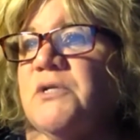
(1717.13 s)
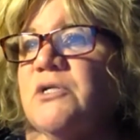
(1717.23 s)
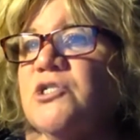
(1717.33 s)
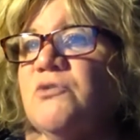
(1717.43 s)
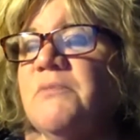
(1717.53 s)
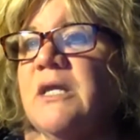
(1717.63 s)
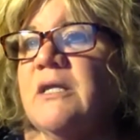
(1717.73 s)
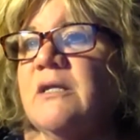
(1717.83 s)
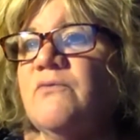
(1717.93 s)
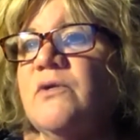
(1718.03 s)
because you're
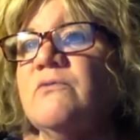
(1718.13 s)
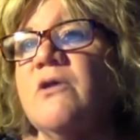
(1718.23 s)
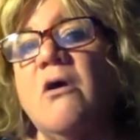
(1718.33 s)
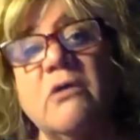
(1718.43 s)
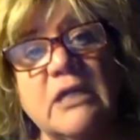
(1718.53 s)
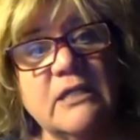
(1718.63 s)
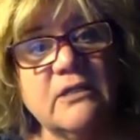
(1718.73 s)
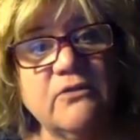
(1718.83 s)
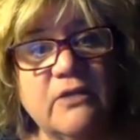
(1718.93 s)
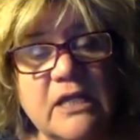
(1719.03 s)
making it real. Oh,
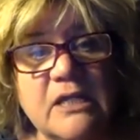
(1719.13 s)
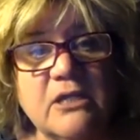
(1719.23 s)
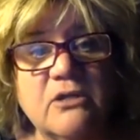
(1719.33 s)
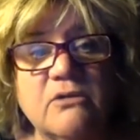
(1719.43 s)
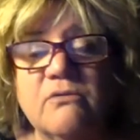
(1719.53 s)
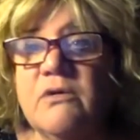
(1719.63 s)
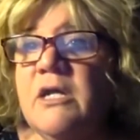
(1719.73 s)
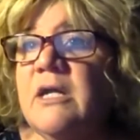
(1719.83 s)
Candy, thank you.